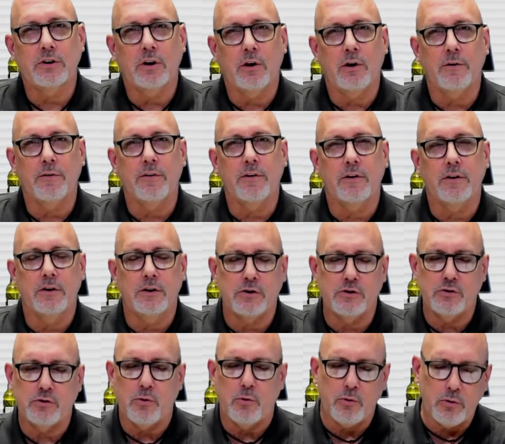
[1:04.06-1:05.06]
are the
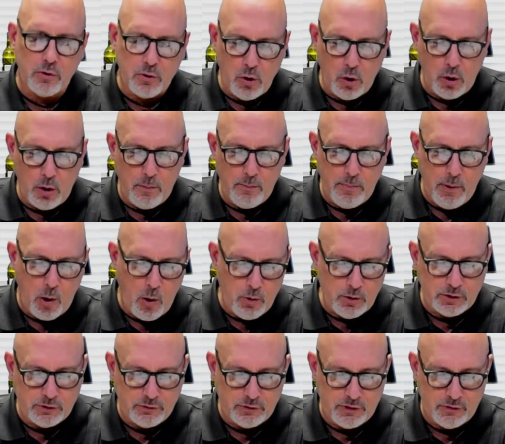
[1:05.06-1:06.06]
historical and
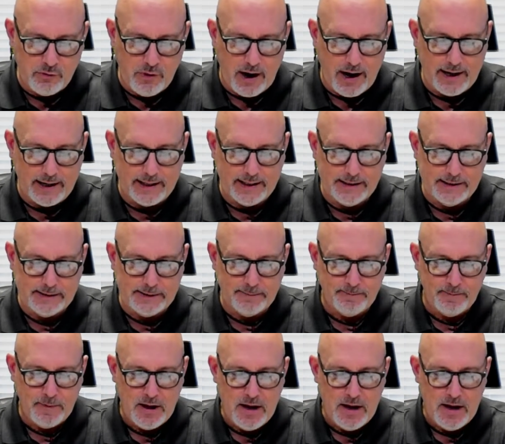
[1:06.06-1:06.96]
poetry writings.